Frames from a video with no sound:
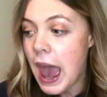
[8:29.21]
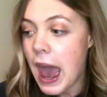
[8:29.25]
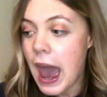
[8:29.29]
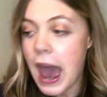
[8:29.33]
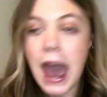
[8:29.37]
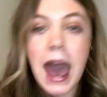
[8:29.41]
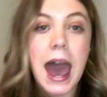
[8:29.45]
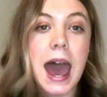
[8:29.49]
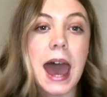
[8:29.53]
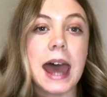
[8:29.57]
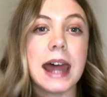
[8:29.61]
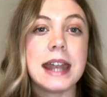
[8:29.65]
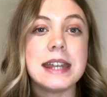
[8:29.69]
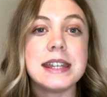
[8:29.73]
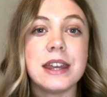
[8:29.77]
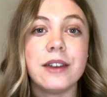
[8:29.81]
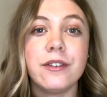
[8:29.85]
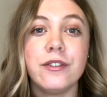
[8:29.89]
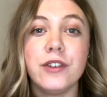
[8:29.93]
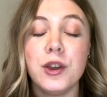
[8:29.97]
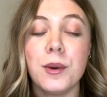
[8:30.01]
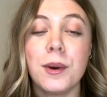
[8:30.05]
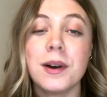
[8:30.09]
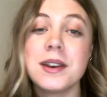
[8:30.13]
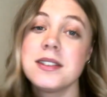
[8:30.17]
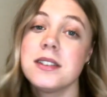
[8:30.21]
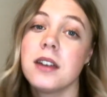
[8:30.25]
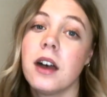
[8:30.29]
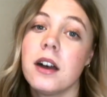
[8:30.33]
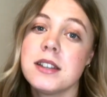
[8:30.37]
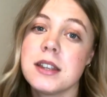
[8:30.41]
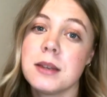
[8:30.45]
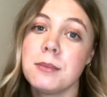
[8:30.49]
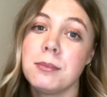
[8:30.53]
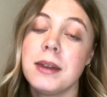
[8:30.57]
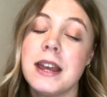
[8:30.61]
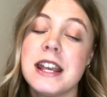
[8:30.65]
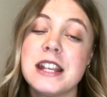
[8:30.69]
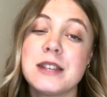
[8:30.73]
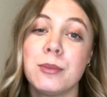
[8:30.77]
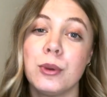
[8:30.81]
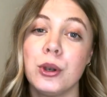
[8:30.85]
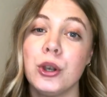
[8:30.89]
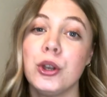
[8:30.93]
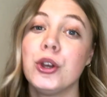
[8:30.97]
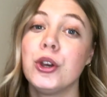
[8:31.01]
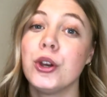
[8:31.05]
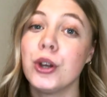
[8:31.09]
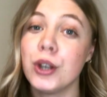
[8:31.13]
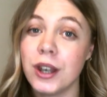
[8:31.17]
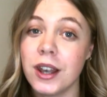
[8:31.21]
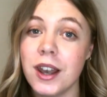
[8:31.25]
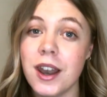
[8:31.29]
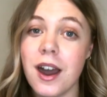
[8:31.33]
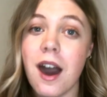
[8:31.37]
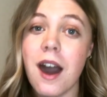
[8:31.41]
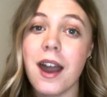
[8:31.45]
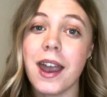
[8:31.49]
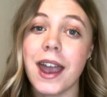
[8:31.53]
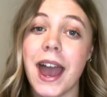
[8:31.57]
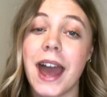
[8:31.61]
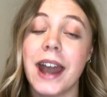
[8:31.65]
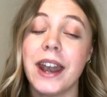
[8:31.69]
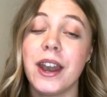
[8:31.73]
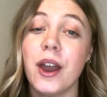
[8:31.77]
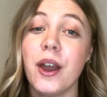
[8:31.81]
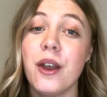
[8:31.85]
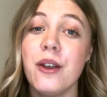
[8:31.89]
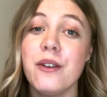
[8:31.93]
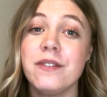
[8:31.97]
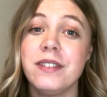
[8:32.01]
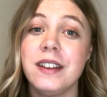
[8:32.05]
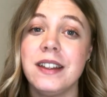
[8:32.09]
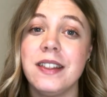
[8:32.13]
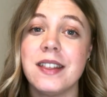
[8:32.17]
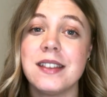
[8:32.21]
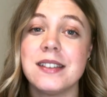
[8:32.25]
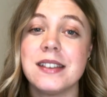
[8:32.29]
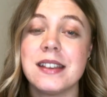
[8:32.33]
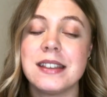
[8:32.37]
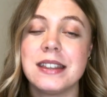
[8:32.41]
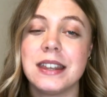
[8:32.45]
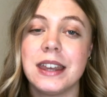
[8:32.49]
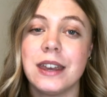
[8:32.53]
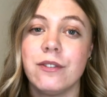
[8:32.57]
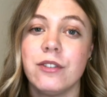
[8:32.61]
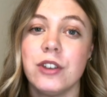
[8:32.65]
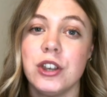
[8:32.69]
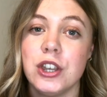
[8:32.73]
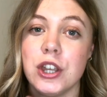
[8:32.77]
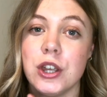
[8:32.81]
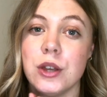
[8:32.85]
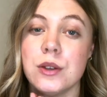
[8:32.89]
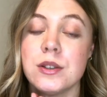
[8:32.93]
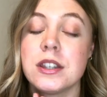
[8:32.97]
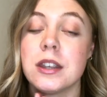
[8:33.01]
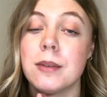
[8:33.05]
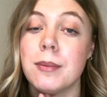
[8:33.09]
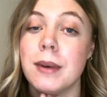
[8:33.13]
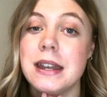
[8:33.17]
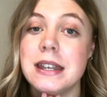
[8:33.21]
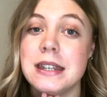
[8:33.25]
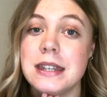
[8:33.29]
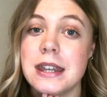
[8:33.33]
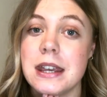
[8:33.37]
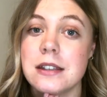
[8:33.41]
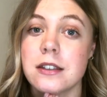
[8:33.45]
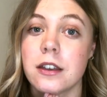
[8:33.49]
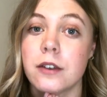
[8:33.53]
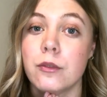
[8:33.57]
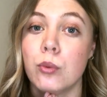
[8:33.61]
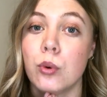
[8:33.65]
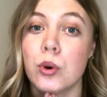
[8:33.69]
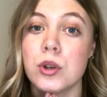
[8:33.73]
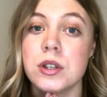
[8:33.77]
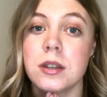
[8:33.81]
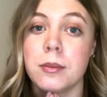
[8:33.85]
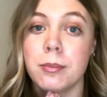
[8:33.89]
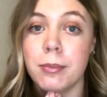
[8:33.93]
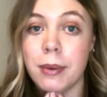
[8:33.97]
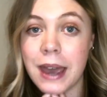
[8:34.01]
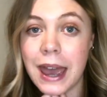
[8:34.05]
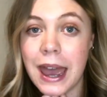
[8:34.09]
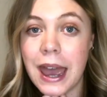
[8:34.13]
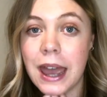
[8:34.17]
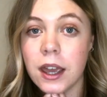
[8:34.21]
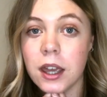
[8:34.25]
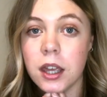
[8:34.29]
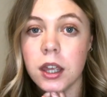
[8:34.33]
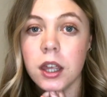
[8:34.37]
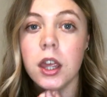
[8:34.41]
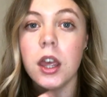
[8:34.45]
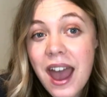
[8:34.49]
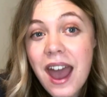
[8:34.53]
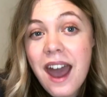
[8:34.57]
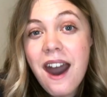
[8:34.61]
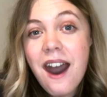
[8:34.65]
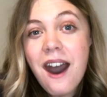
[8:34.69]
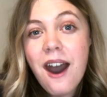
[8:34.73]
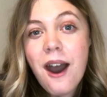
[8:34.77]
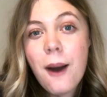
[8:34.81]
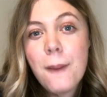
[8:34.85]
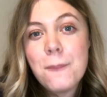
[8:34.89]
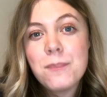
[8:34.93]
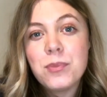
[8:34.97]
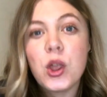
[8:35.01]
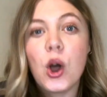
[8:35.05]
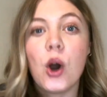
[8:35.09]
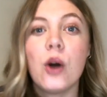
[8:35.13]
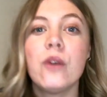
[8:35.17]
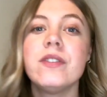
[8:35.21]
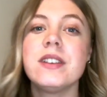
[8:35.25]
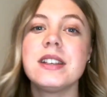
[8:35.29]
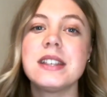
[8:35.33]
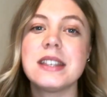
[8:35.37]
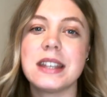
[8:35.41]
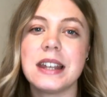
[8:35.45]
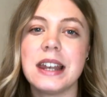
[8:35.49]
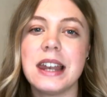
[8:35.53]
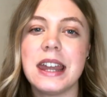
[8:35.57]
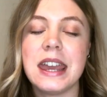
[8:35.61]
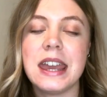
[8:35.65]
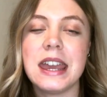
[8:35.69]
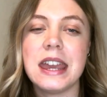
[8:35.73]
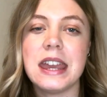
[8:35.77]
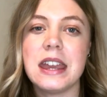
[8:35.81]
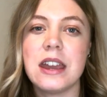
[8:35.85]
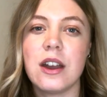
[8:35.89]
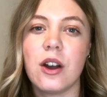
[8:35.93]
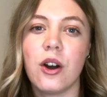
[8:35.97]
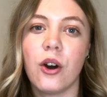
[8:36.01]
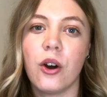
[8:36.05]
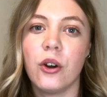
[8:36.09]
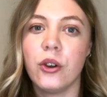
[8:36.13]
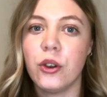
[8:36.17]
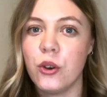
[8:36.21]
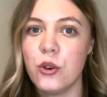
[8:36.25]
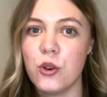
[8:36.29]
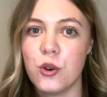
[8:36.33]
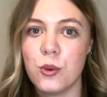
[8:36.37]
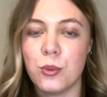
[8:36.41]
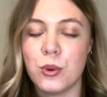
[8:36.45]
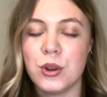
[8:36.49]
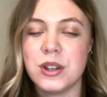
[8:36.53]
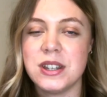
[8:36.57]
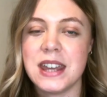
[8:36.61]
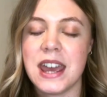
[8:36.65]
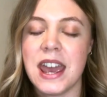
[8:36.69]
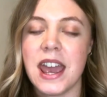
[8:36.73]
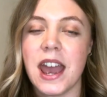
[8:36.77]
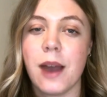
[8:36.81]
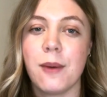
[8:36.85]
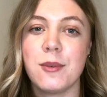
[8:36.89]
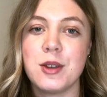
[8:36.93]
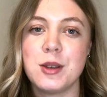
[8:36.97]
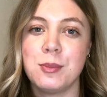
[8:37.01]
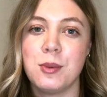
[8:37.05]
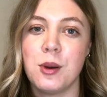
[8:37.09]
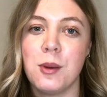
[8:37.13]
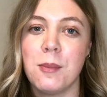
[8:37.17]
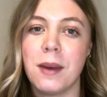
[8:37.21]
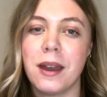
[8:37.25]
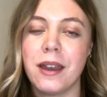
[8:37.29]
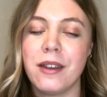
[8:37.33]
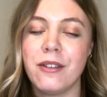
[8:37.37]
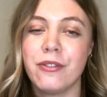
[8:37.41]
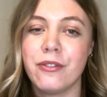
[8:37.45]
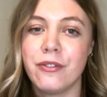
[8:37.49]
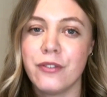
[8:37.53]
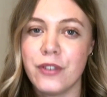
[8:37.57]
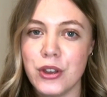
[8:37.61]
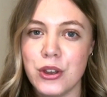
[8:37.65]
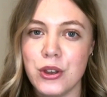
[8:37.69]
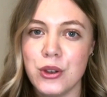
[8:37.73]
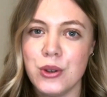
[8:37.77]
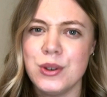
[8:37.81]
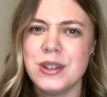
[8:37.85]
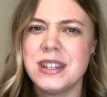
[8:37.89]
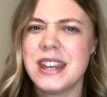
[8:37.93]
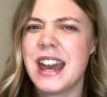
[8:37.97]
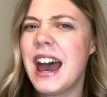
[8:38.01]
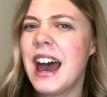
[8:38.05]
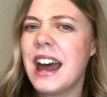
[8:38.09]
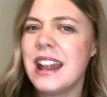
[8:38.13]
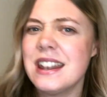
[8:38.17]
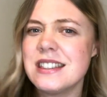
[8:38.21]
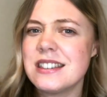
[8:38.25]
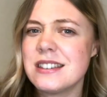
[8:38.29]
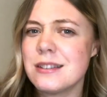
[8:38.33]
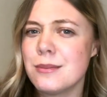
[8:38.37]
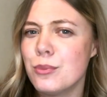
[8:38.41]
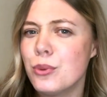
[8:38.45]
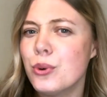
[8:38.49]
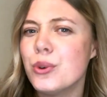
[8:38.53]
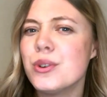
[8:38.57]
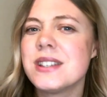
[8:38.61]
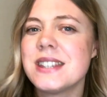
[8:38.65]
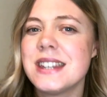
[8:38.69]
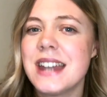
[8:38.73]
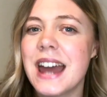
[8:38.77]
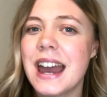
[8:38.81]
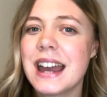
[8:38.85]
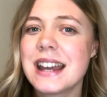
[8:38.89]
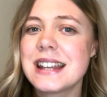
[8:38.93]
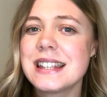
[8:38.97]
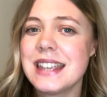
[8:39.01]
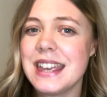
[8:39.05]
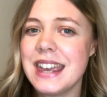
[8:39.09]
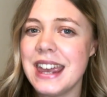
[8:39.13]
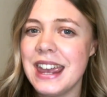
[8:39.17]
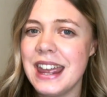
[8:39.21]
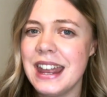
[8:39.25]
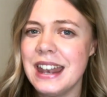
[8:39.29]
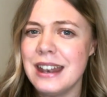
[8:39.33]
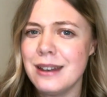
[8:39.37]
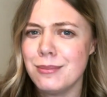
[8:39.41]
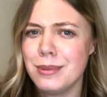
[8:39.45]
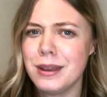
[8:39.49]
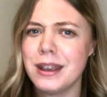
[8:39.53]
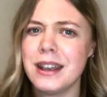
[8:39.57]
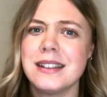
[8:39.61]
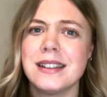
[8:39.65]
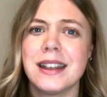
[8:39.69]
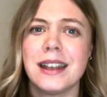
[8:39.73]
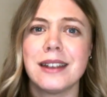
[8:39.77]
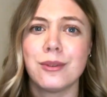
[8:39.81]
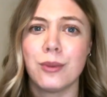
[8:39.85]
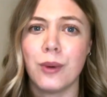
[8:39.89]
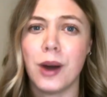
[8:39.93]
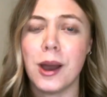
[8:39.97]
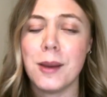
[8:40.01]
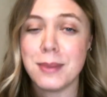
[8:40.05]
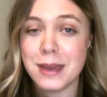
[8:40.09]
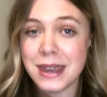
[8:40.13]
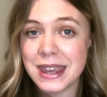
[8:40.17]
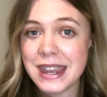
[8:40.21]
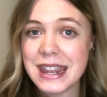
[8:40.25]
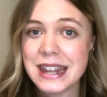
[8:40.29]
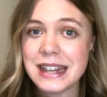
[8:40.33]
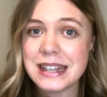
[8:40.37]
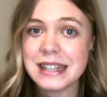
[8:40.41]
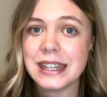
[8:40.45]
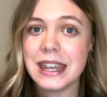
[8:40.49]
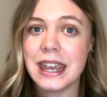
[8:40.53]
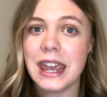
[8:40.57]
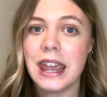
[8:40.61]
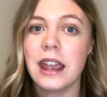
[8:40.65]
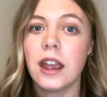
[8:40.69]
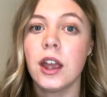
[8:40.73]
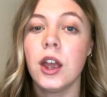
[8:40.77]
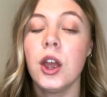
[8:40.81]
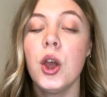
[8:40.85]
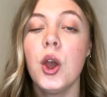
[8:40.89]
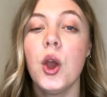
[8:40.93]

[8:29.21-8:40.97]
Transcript: and if you are starting placement, good luck, and hopefully this has given you some ideas of what to pack. Obviously on a normal day I would put my food and some more snacks in because that's what I'd be eating,